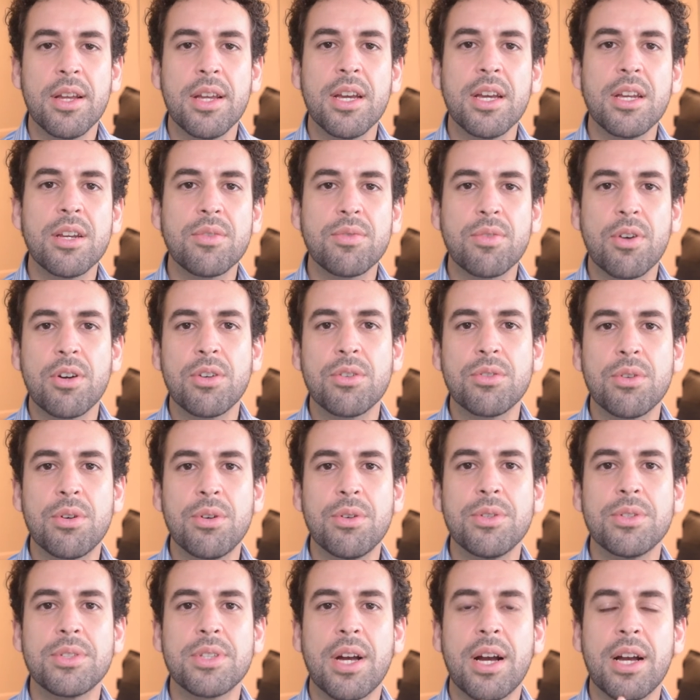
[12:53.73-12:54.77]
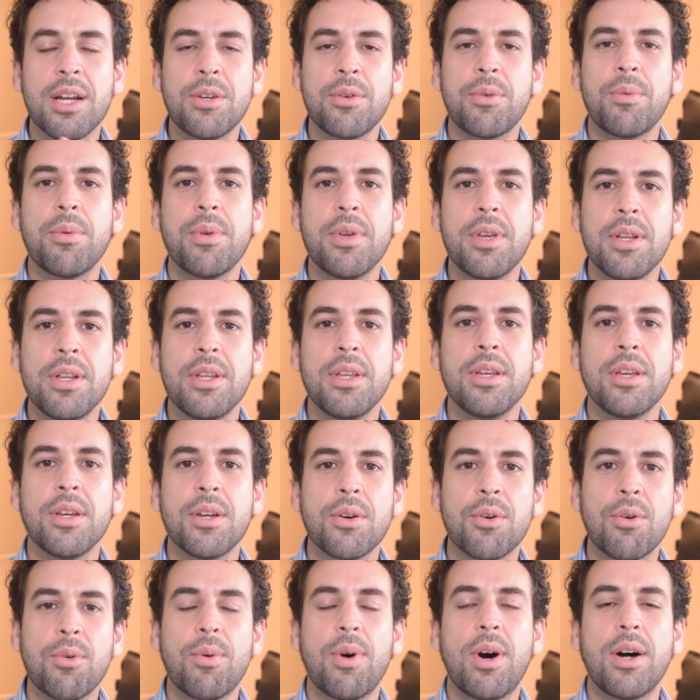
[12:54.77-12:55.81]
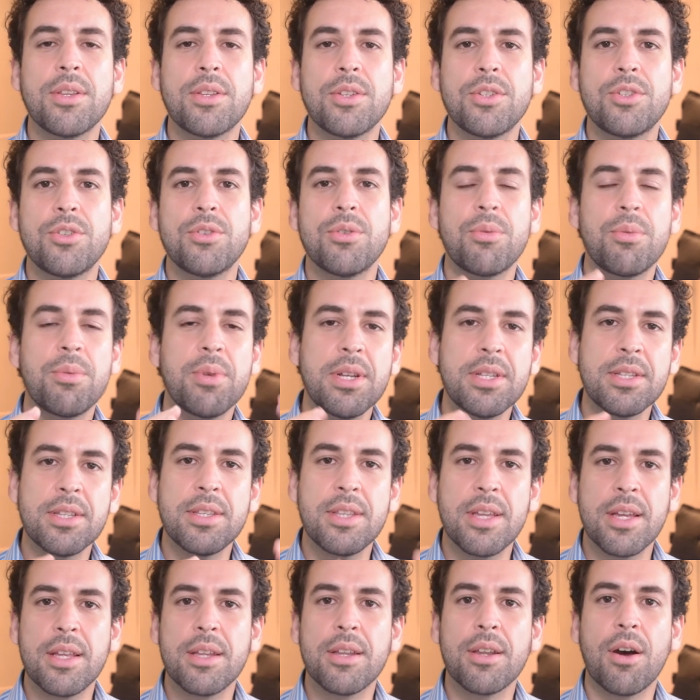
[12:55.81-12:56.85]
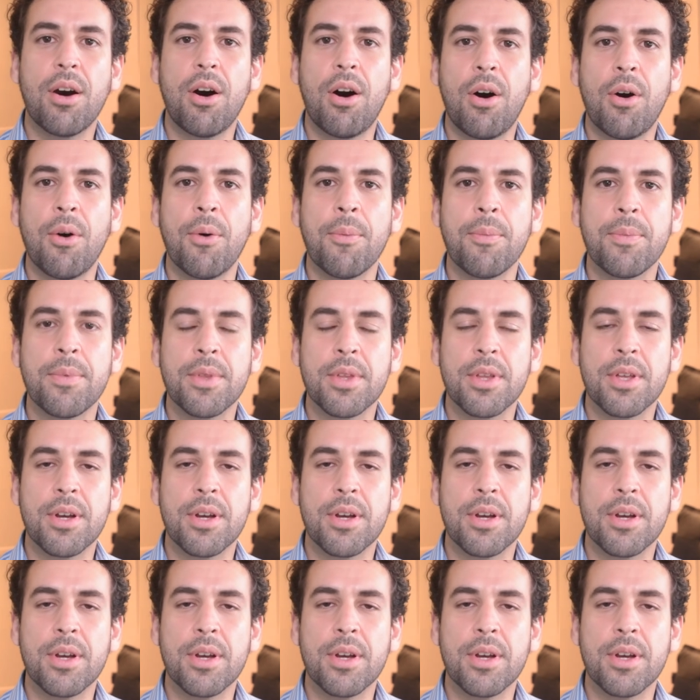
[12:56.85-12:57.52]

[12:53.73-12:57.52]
and for those I really want to read them all.